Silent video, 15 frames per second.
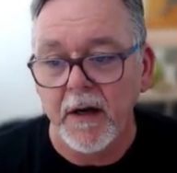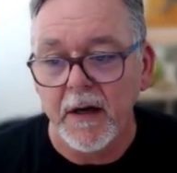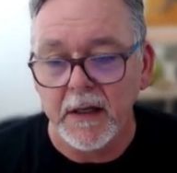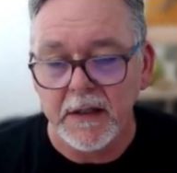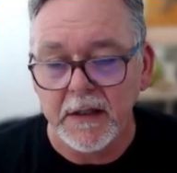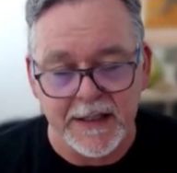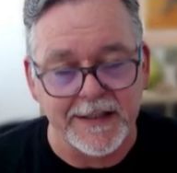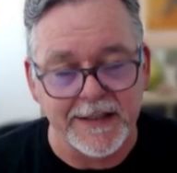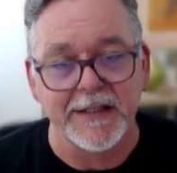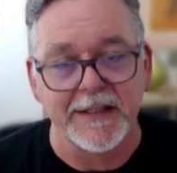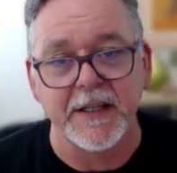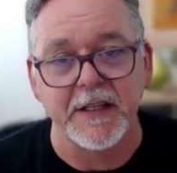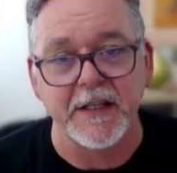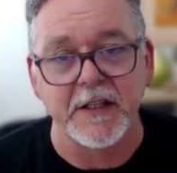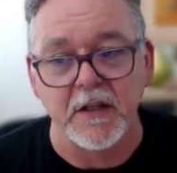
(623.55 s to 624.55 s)
It says the
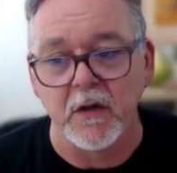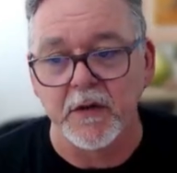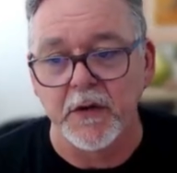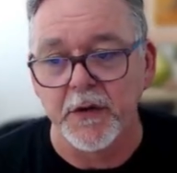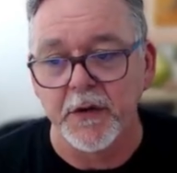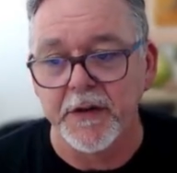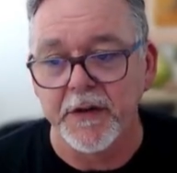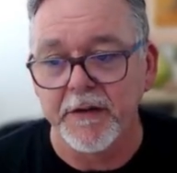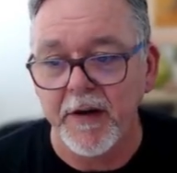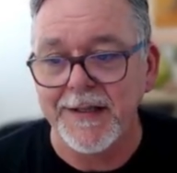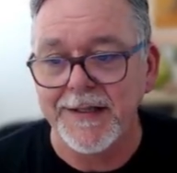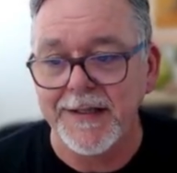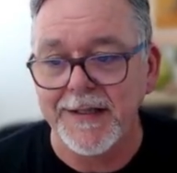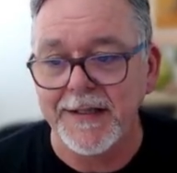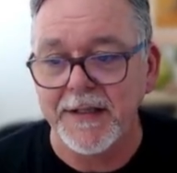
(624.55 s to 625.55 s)
teacher's locked all the
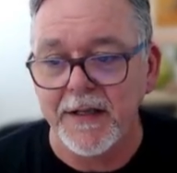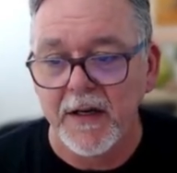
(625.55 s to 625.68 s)
devices.